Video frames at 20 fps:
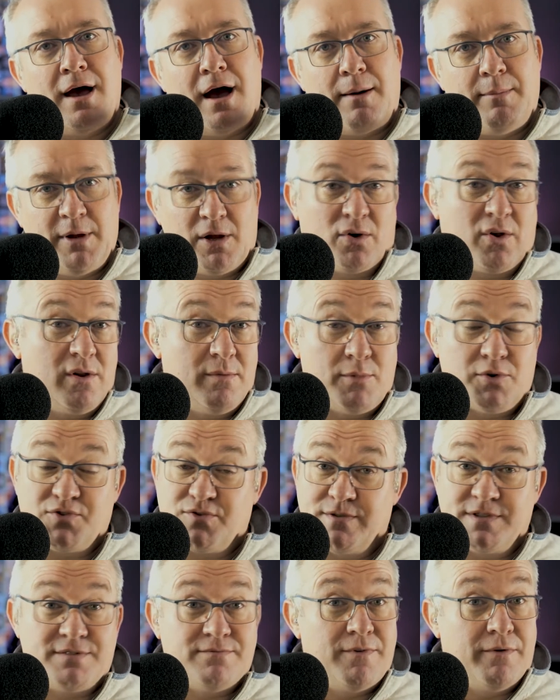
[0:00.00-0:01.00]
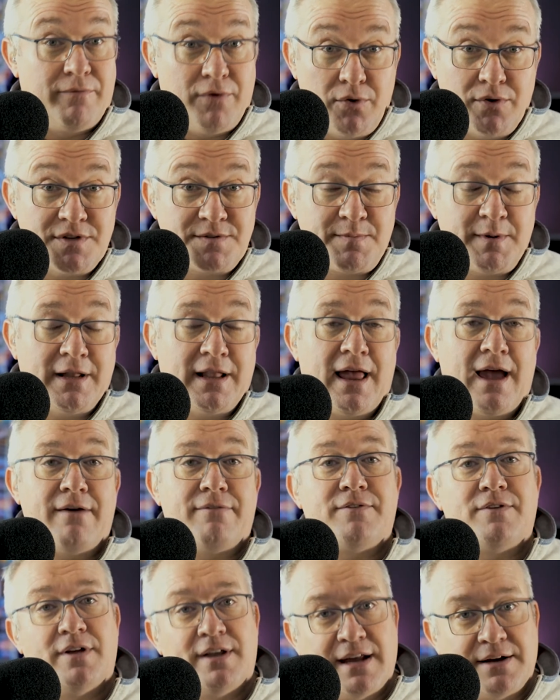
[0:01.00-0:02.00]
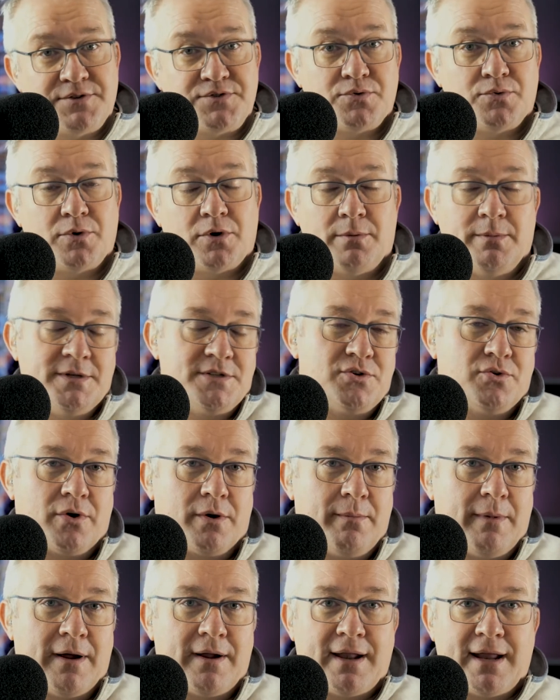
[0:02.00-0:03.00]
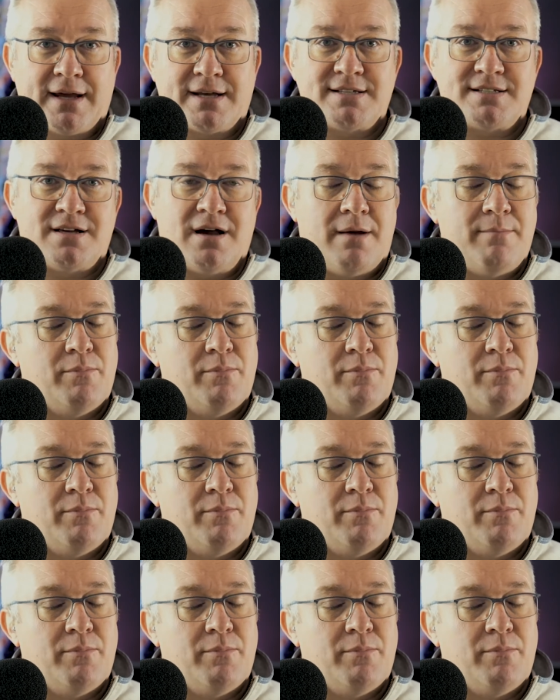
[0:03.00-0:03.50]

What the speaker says: I'll be looking at the most recent review that's been left, announce what we're going to be talking about next